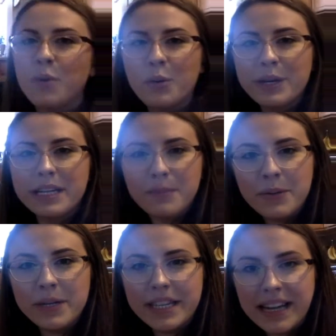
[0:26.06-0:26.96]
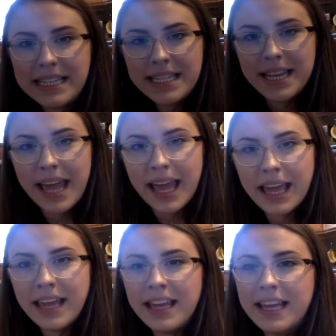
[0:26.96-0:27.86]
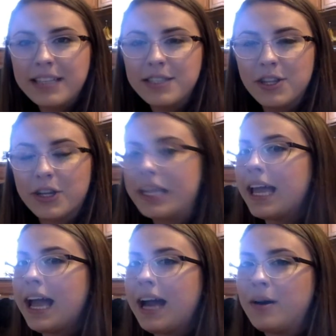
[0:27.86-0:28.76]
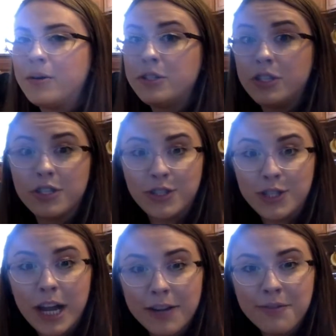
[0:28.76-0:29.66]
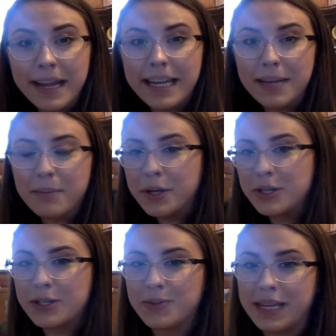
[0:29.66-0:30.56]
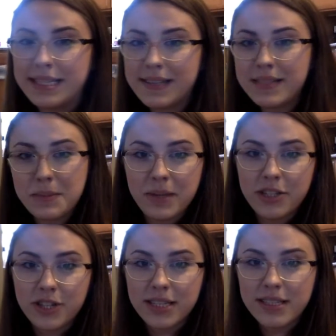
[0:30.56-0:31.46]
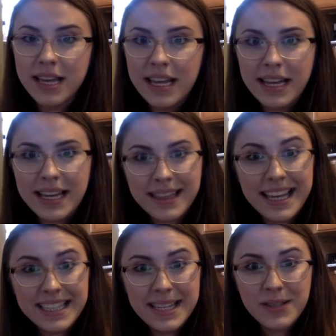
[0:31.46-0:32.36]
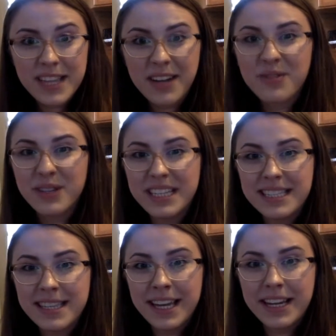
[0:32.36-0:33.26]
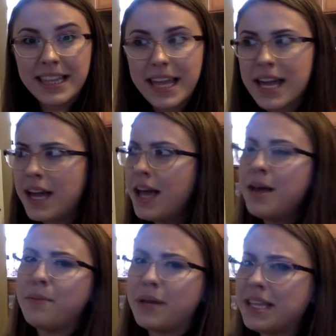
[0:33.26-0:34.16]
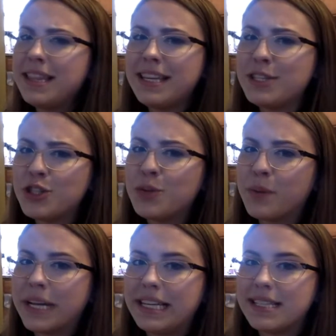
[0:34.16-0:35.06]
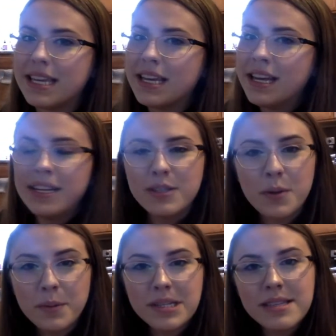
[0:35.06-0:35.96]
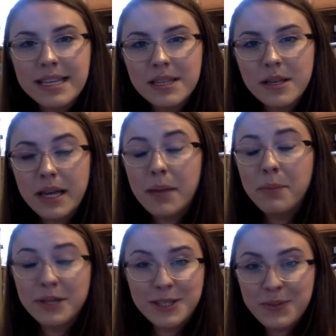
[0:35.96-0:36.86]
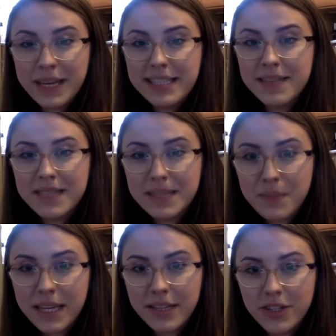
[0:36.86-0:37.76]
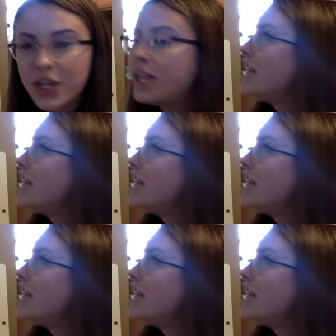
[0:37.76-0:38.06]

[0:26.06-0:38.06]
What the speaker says: what we're going to be working on today is learning how to start writing persuasive speeches. And that sounds like a really scary thing, but it's super easy. So a persuasive speech